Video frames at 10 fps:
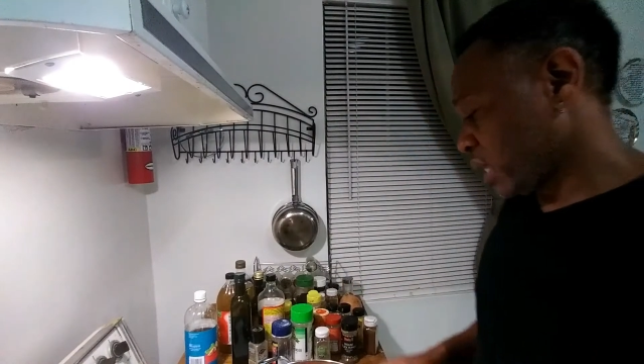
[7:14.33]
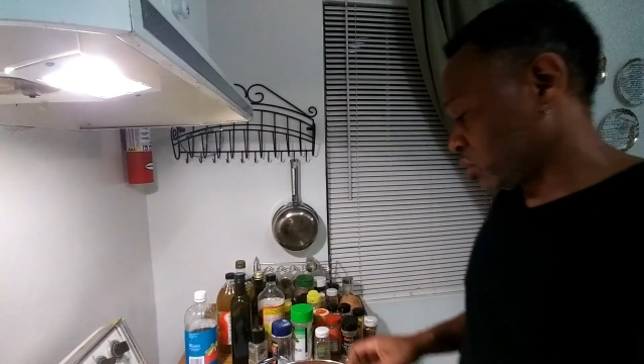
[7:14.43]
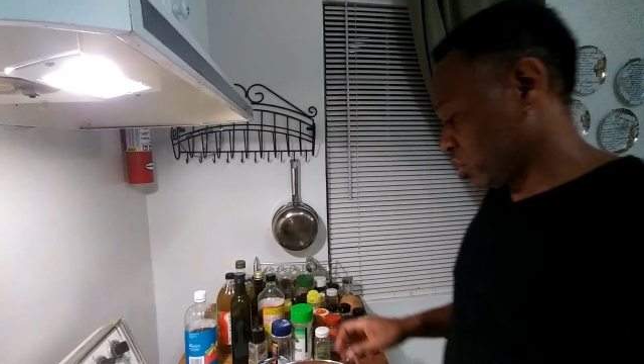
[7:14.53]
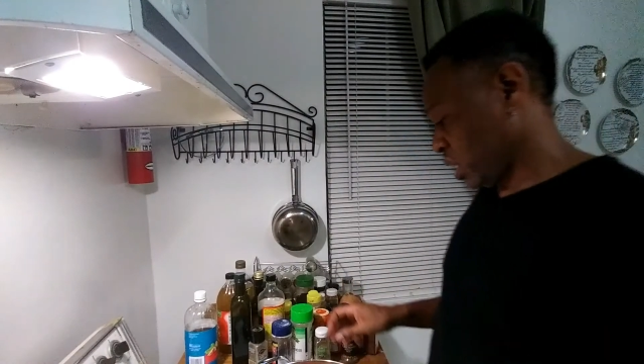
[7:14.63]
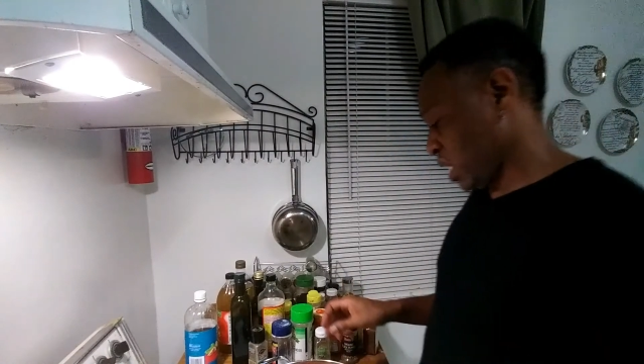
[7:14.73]

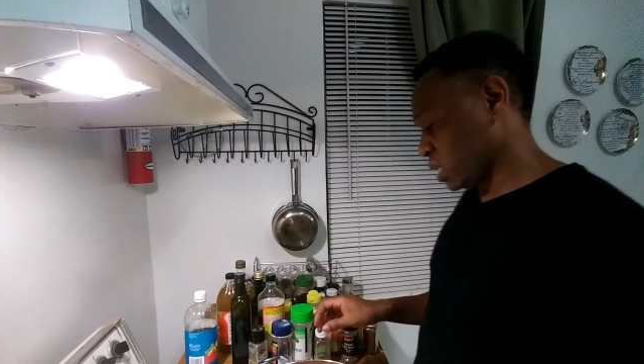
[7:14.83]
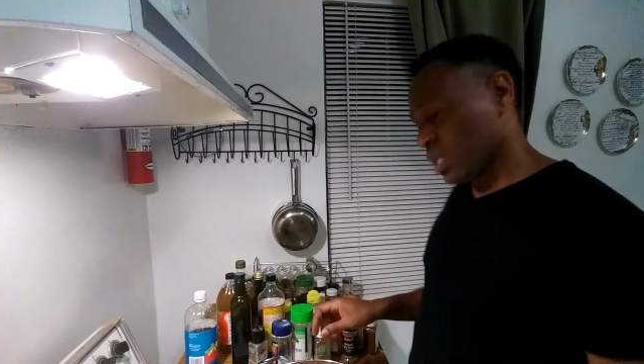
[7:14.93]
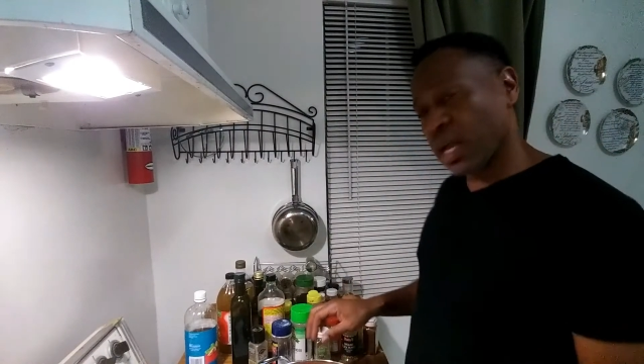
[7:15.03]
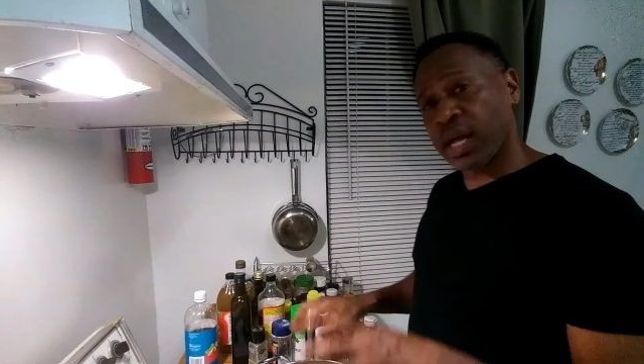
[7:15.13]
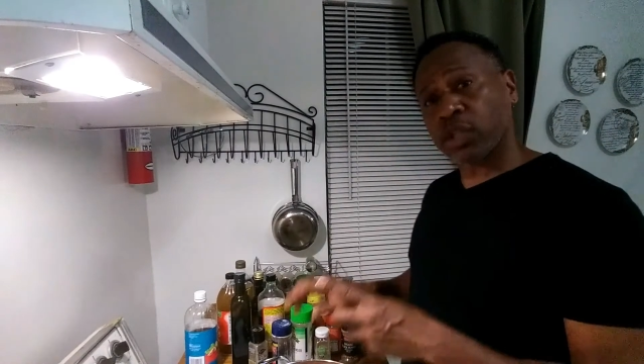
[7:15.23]
to
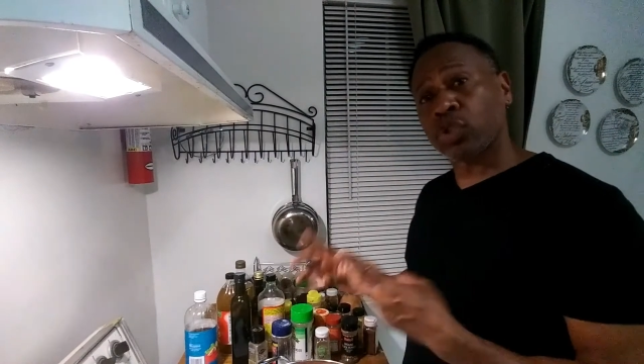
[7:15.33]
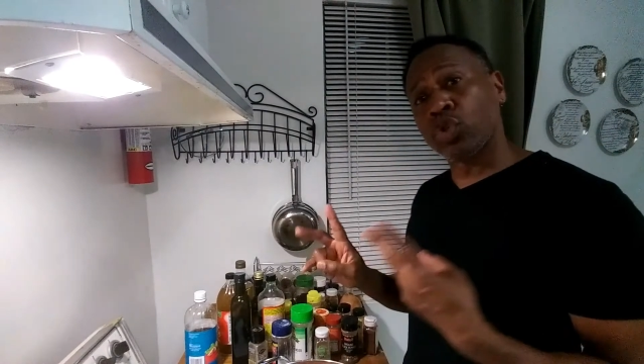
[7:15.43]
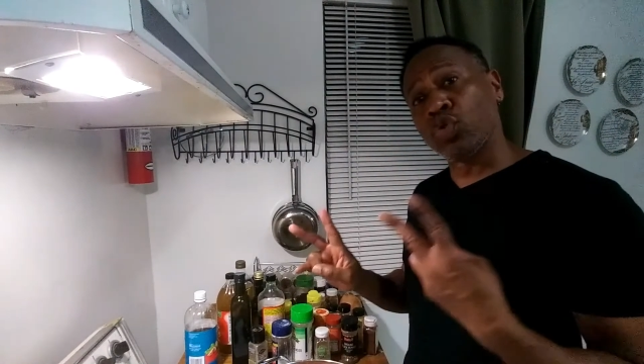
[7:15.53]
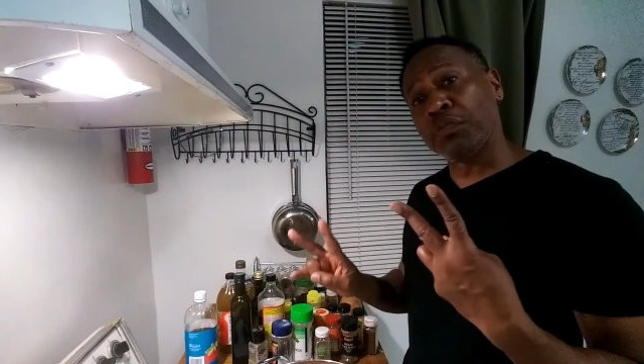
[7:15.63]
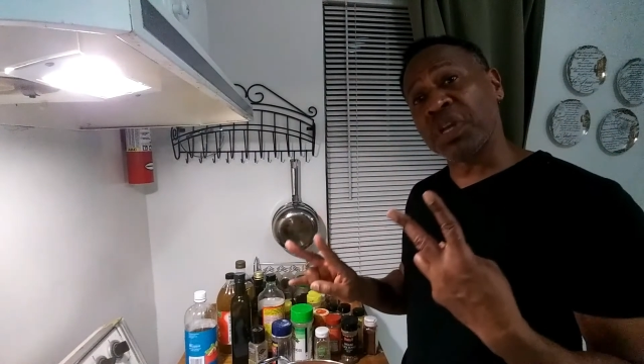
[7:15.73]
this
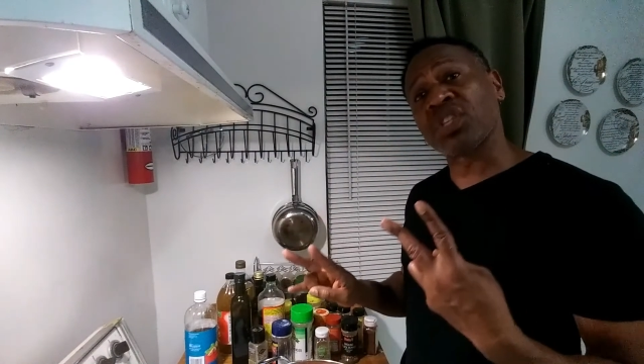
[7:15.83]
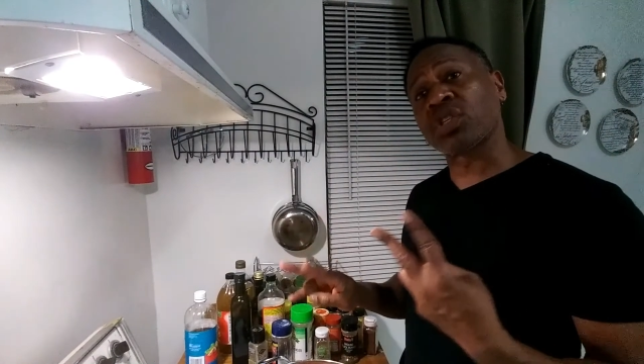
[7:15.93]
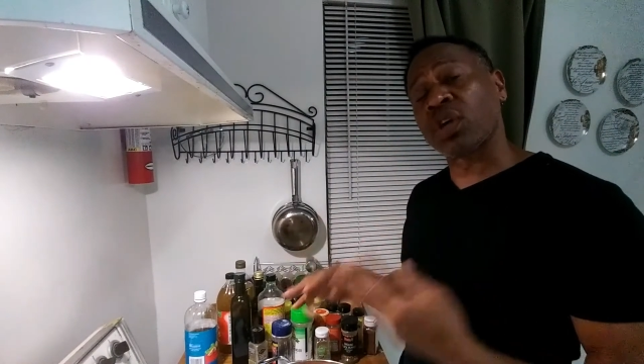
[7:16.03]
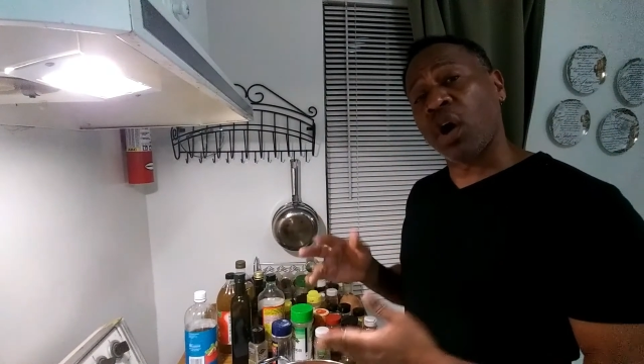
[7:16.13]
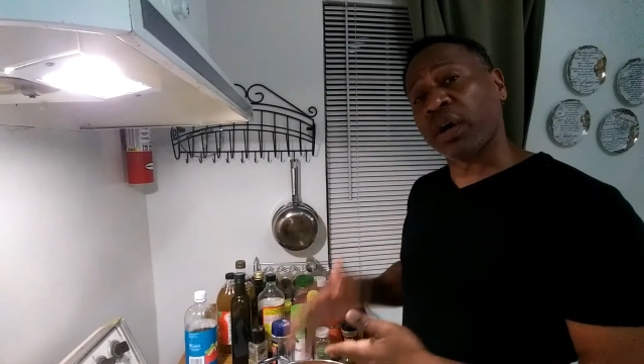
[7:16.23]
2
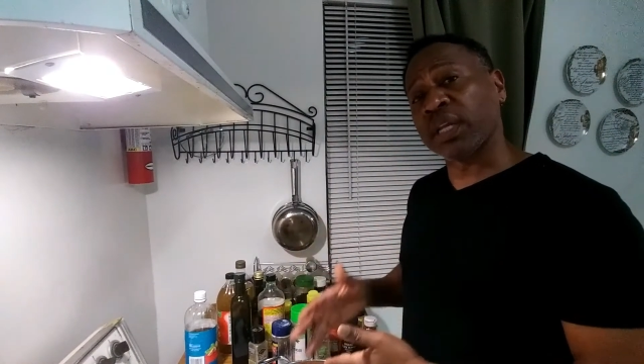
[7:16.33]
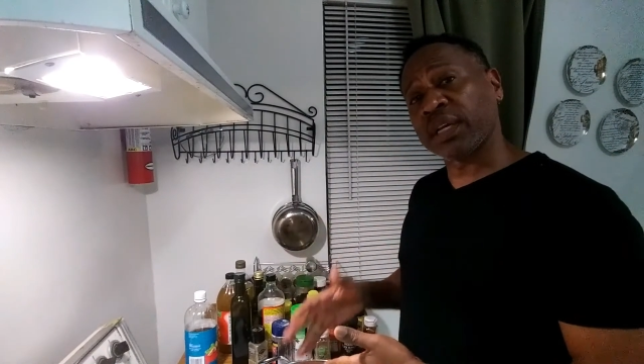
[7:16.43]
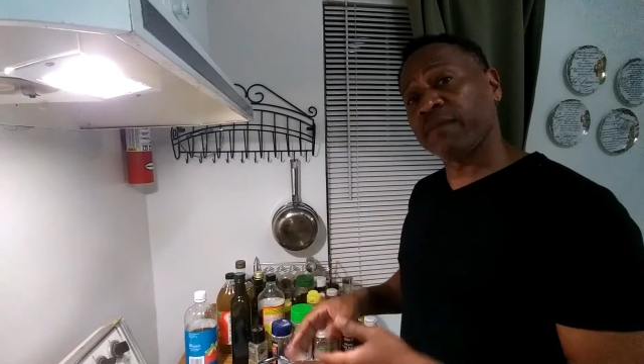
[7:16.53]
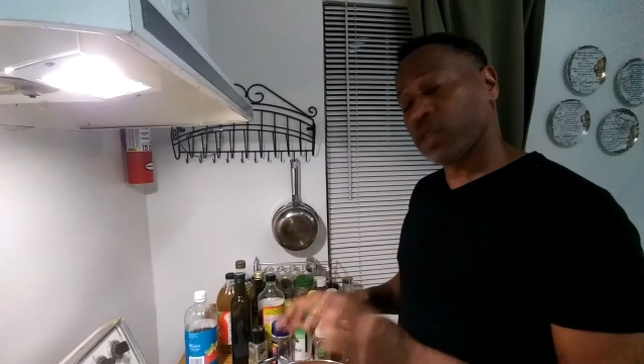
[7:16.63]
minced garlic,